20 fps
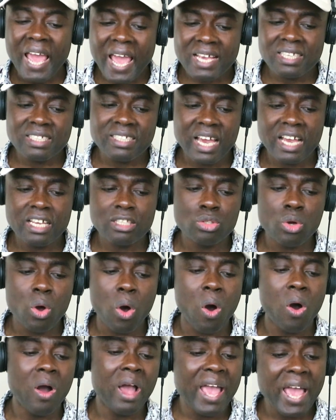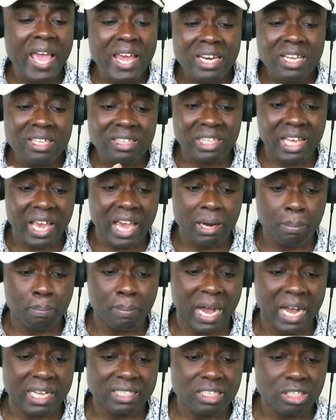agent or any third
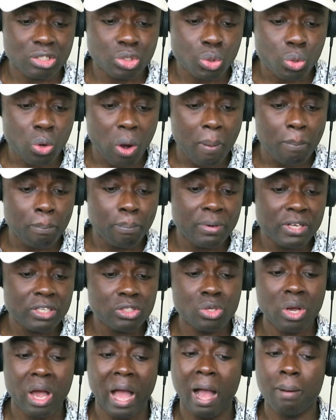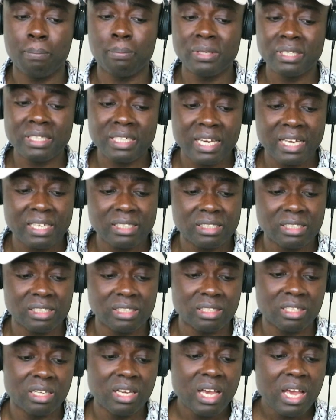party to complete your
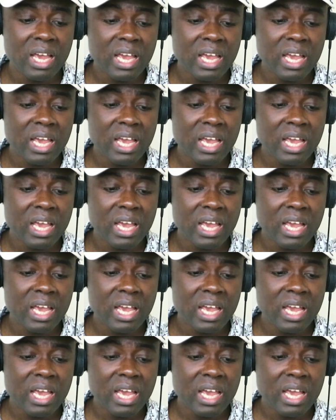application.